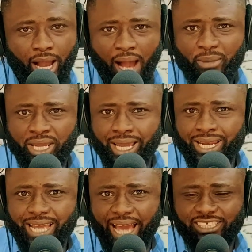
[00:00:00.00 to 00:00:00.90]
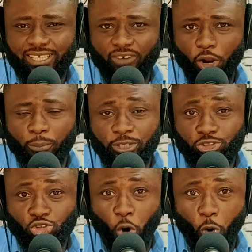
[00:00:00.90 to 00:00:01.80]
I mean, India is developing
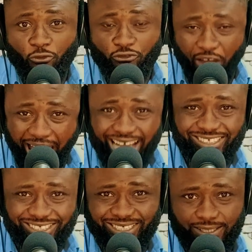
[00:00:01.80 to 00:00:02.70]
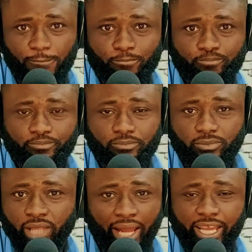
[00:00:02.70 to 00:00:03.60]
so fast
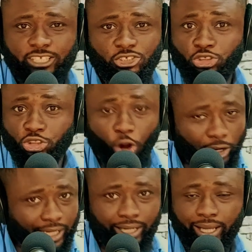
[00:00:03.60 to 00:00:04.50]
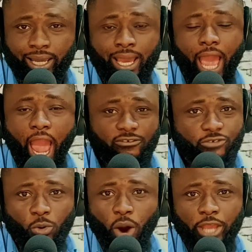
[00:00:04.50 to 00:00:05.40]
that it's shocking.
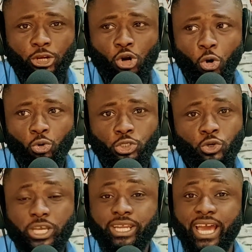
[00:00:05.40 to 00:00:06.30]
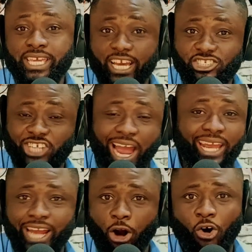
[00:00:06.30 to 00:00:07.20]
Everywhere you go, you either hear
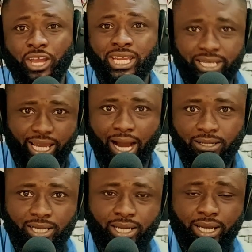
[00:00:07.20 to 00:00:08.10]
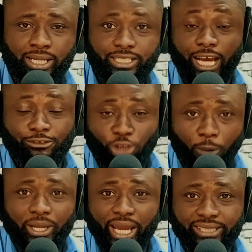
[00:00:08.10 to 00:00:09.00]
China or India. They are
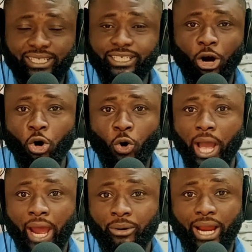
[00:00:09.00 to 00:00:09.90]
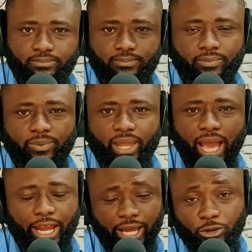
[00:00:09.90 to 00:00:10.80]
dominating the whole area.
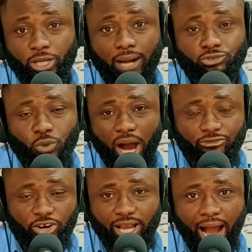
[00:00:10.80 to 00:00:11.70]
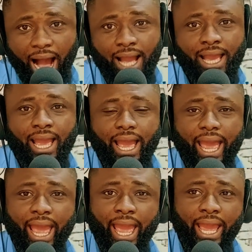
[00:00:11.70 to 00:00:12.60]
And then you come to Africa
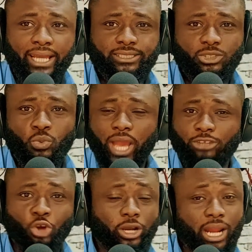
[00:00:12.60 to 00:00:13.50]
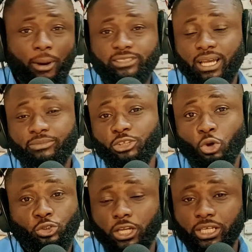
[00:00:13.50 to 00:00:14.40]
and we are talking about something
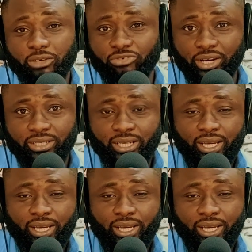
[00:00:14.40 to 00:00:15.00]
totally different.